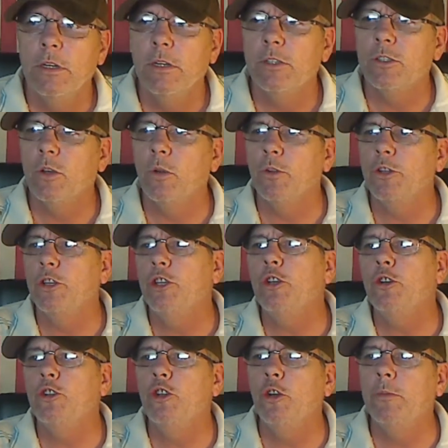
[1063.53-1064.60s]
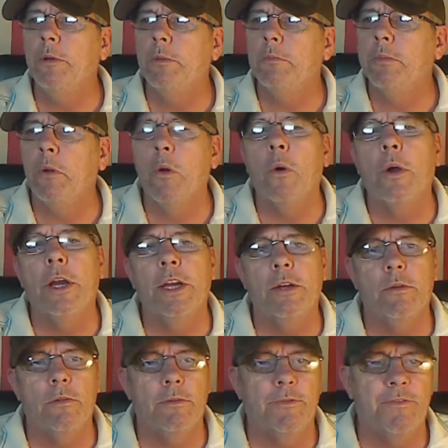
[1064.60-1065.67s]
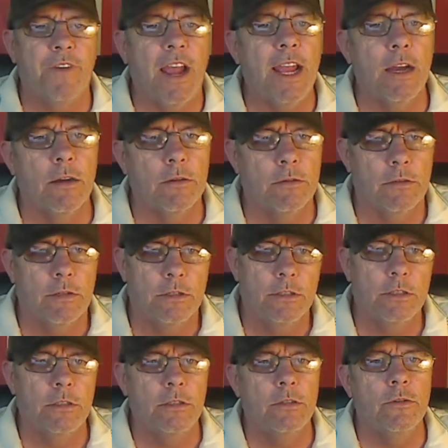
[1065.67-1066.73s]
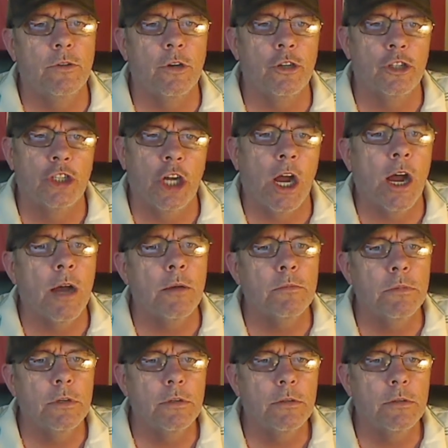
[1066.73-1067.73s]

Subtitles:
So the YouTube employee who failed to do their job,